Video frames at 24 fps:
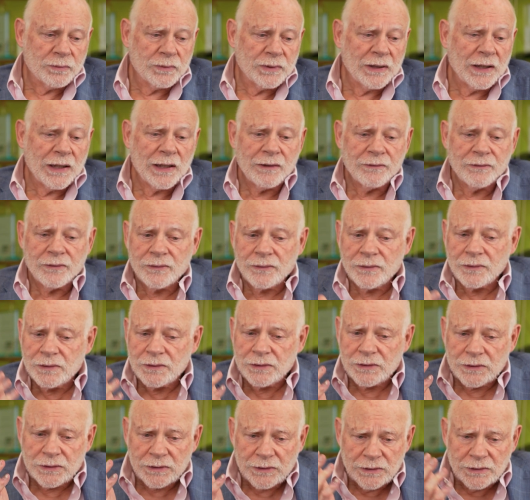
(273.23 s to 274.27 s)
We have
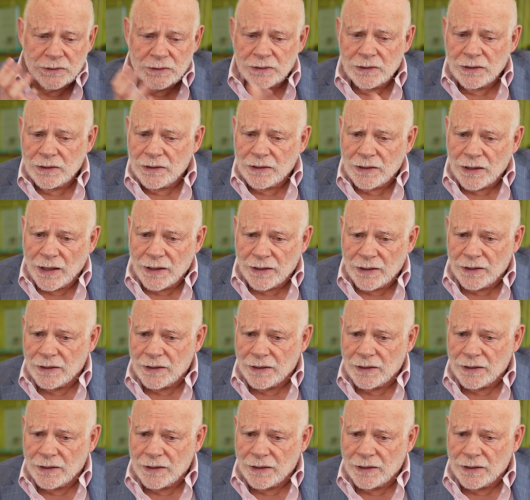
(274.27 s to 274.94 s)
an